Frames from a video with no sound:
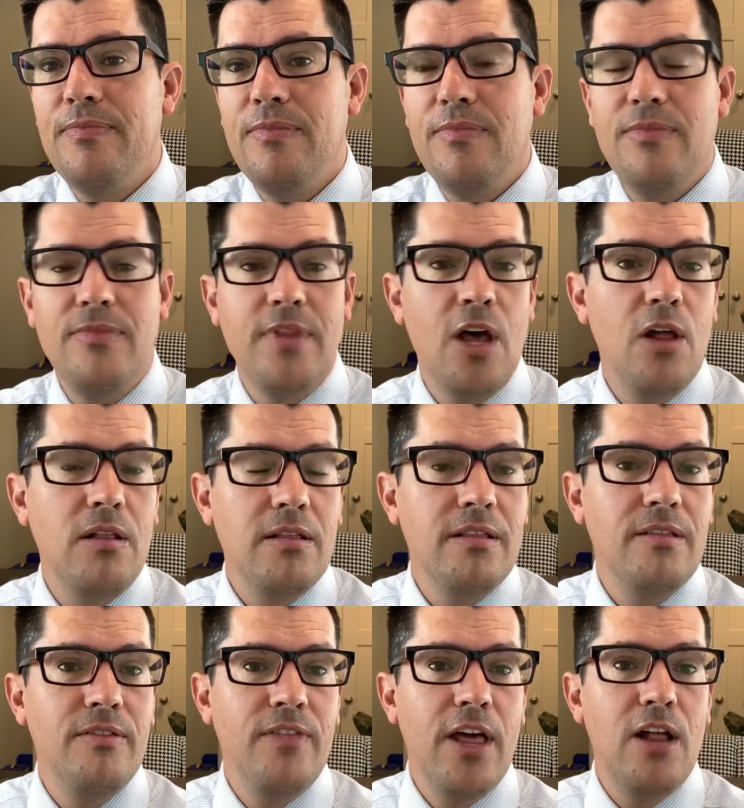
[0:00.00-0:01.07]
They'll
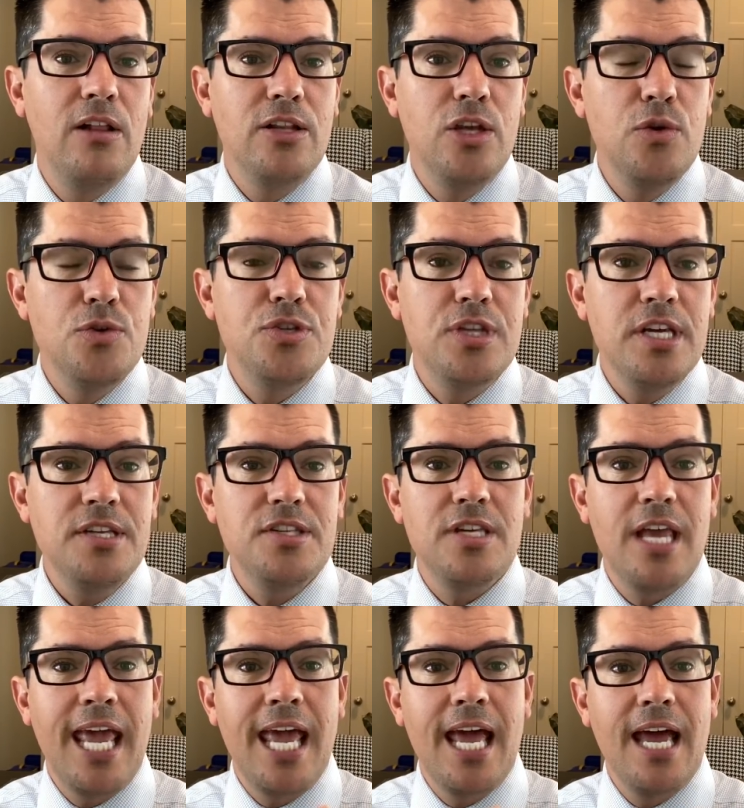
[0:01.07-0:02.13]
they'll use this
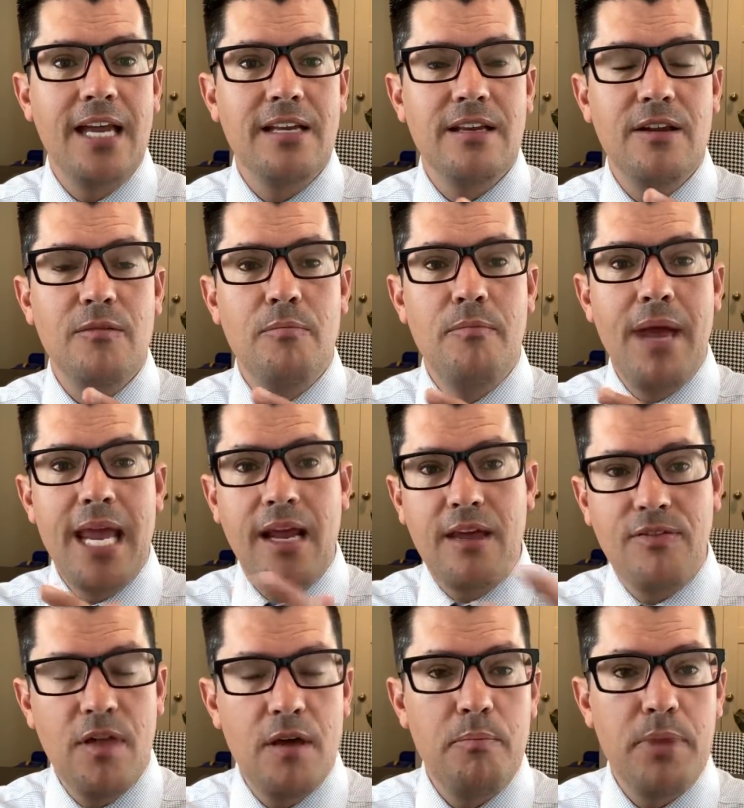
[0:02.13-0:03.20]
and make
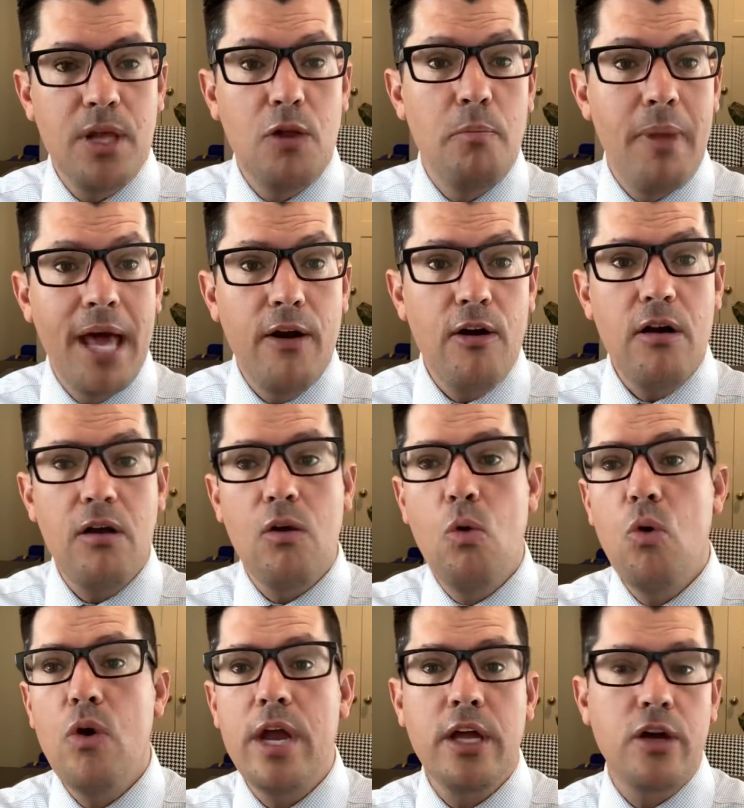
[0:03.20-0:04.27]
the bill better,
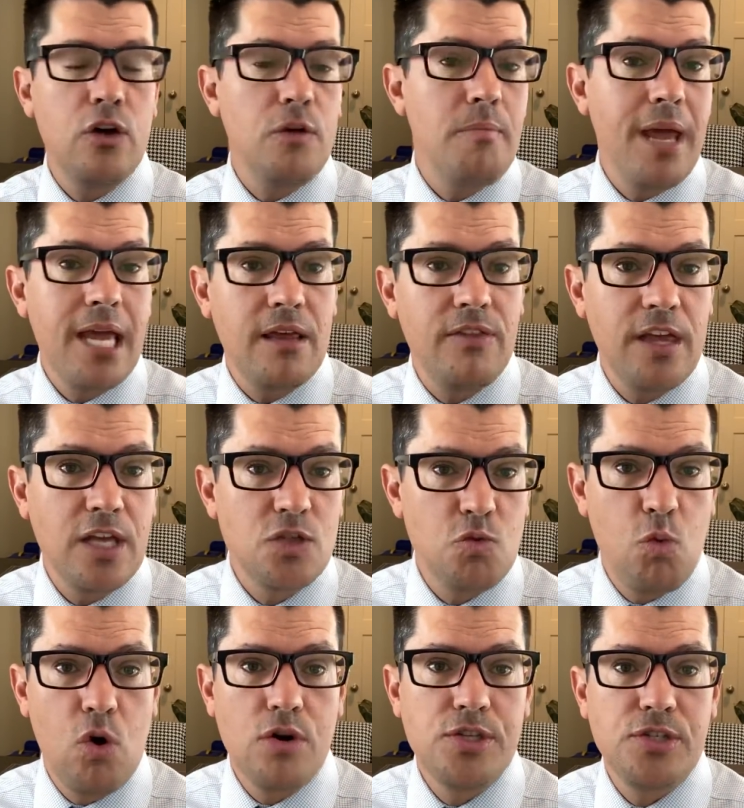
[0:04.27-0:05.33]
or it could make things
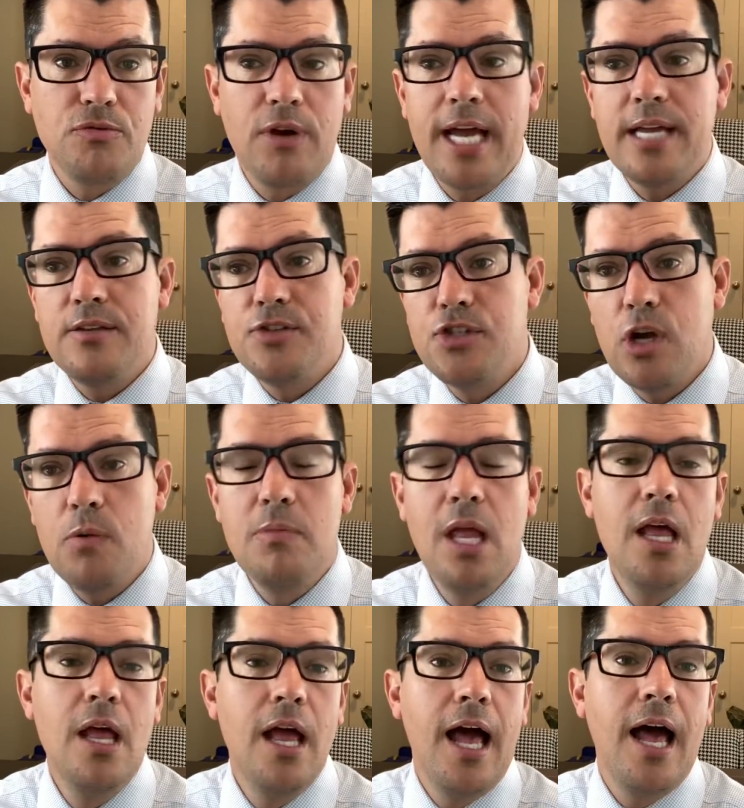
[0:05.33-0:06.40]
worse, right? So
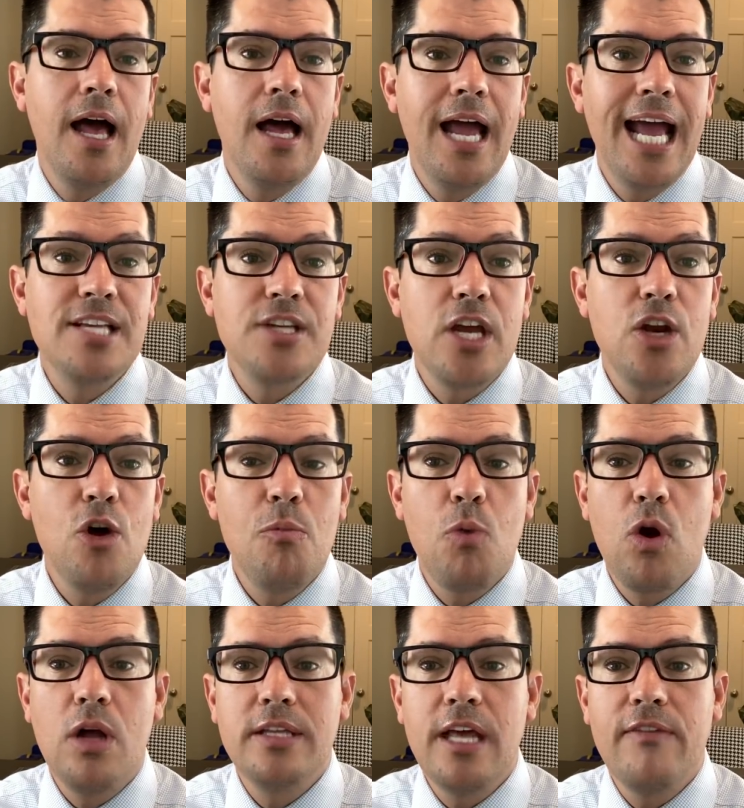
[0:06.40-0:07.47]
uh, as I know more,
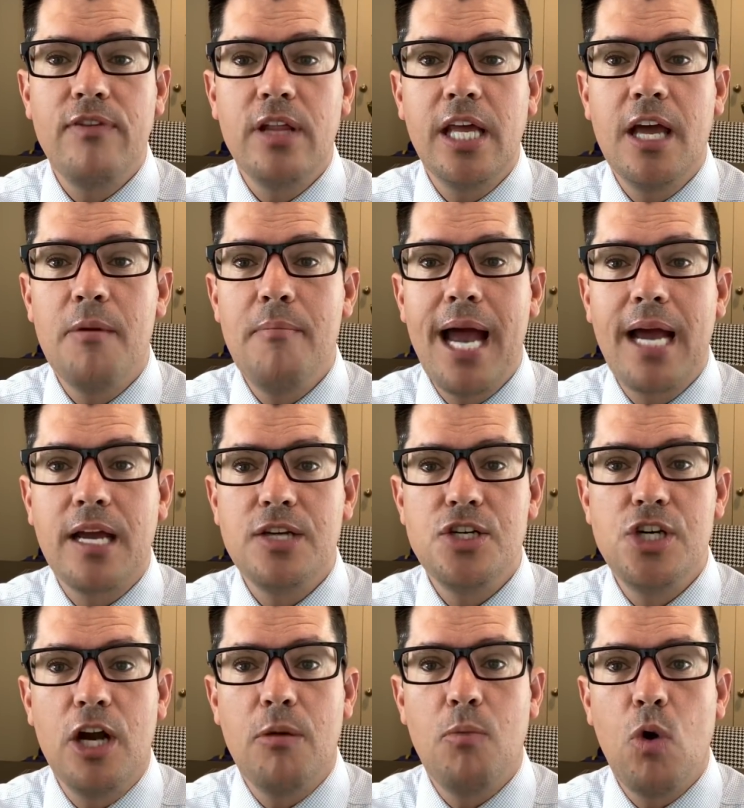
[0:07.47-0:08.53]
I'll definitely come back and
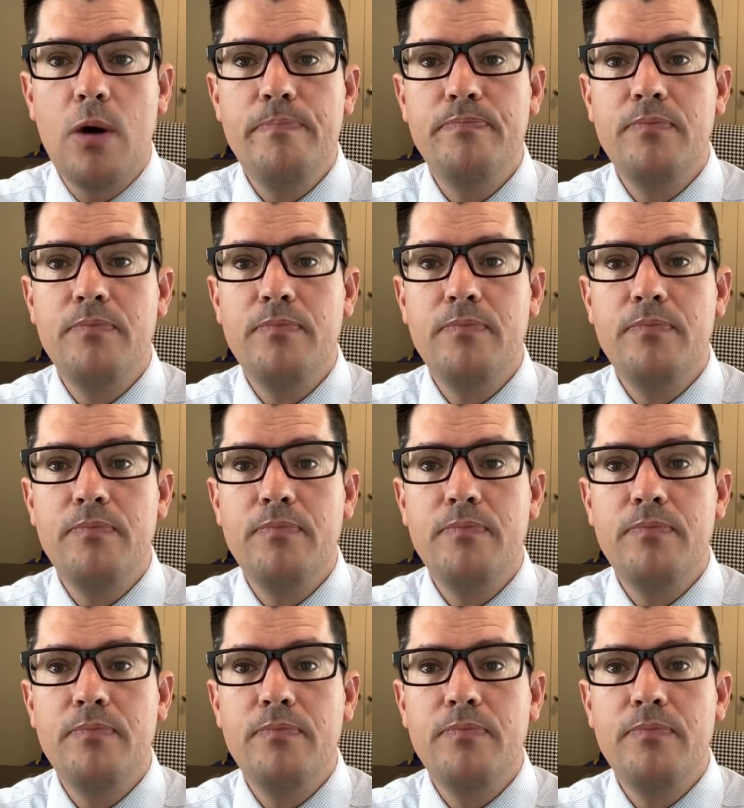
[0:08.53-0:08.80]
share more.